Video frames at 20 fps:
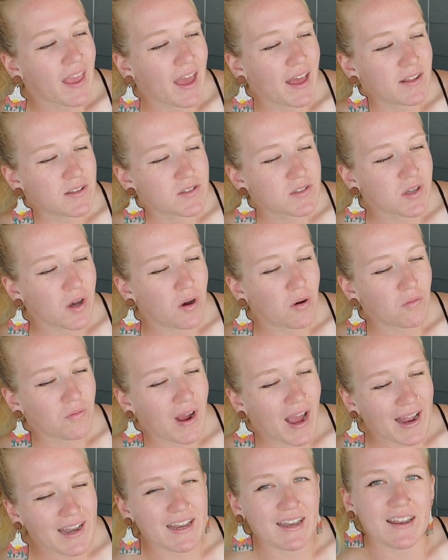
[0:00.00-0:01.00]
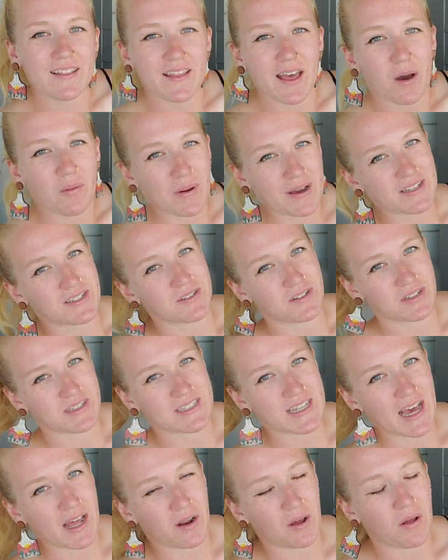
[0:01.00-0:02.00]
And so riding in that Western
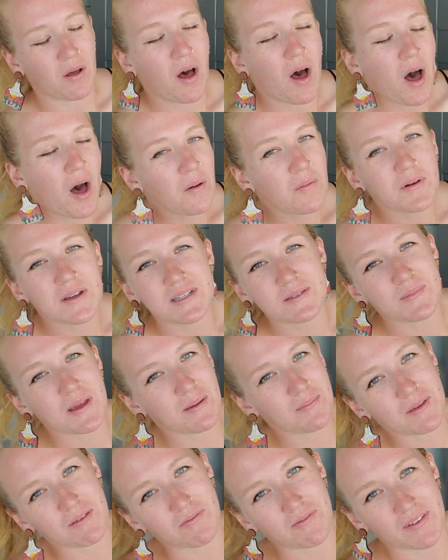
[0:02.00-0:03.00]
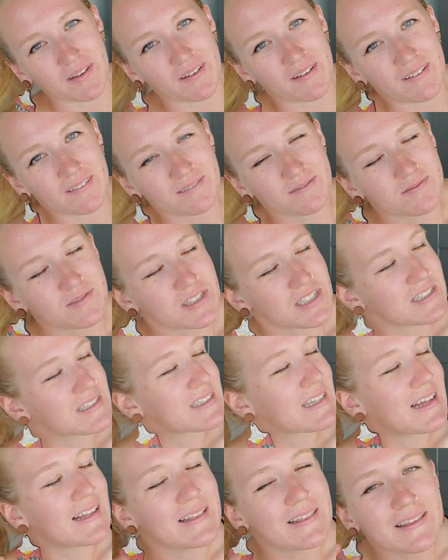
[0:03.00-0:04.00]
saddle always made me feel just
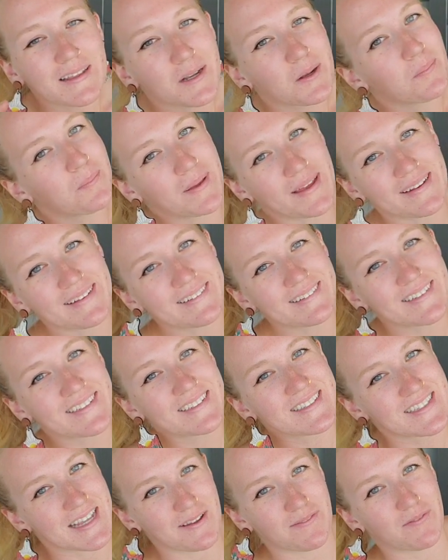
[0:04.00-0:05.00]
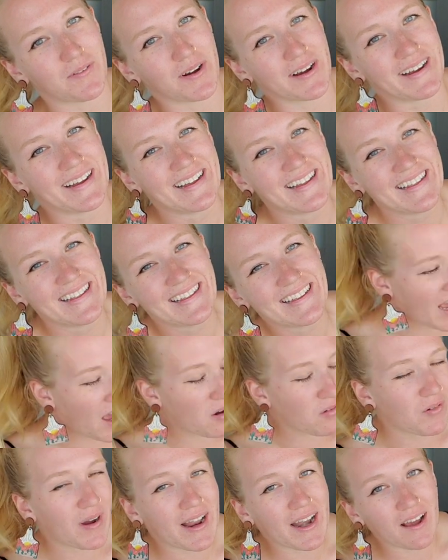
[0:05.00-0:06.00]
a little bit safer.
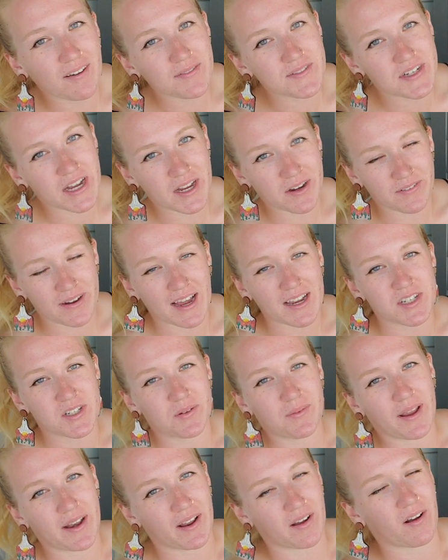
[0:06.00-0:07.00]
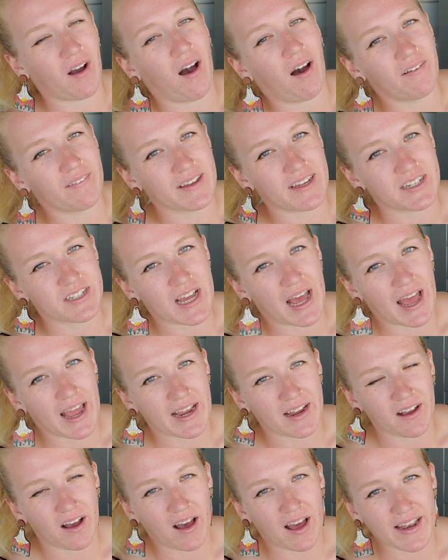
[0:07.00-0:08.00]
Now, right after I graduated college,
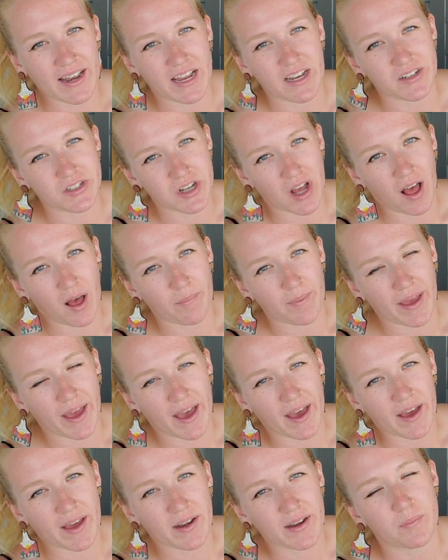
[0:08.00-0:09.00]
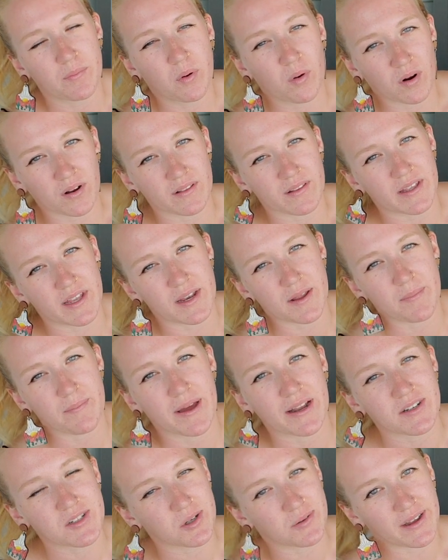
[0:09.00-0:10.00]
I got a job at the Portland
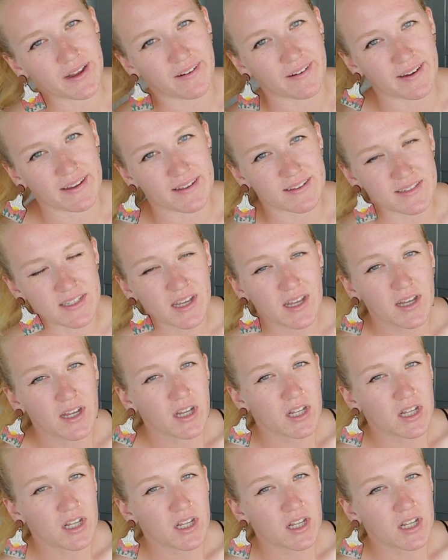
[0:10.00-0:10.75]
metro area's